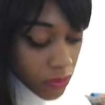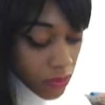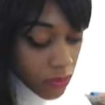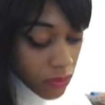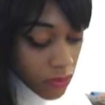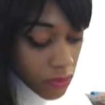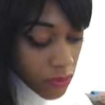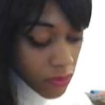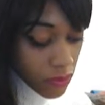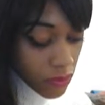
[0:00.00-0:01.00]

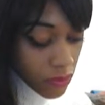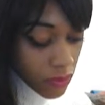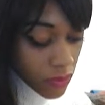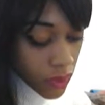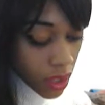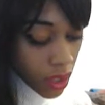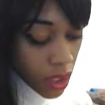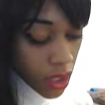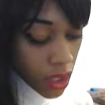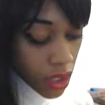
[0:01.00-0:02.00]

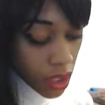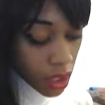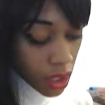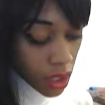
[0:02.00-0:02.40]
Nobody speaks.